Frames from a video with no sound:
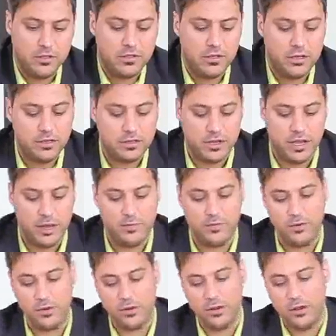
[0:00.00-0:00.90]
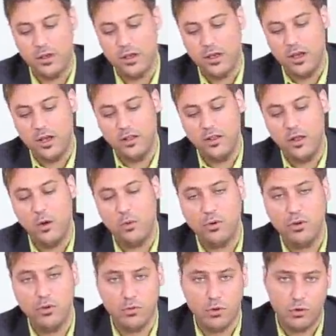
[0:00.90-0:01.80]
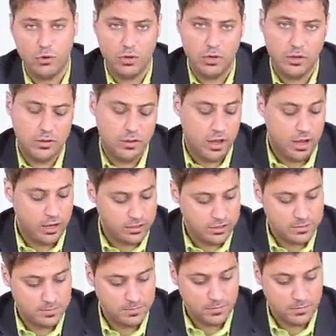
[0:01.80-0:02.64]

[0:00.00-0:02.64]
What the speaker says: is his game field. And now we're rolling the dice.